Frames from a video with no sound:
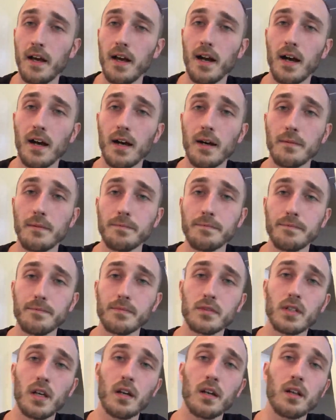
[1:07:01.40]

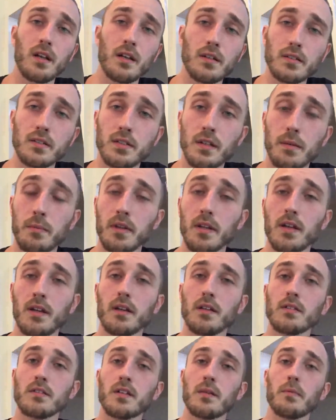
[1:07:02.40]
some of
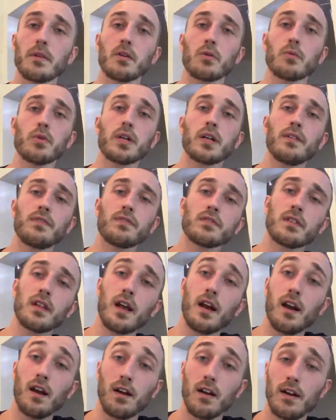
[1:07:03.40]
the riffs
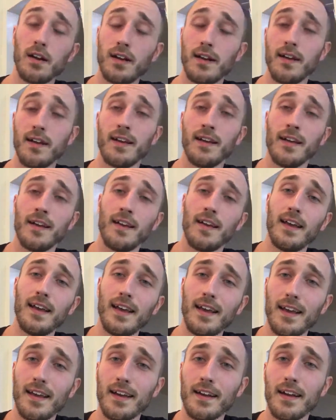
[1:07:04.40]
there,
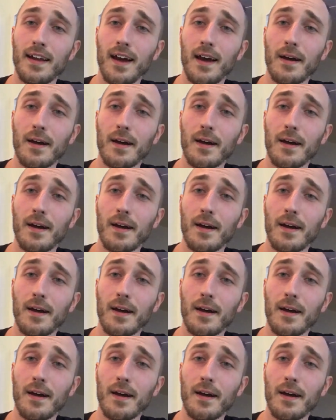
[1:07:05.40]
and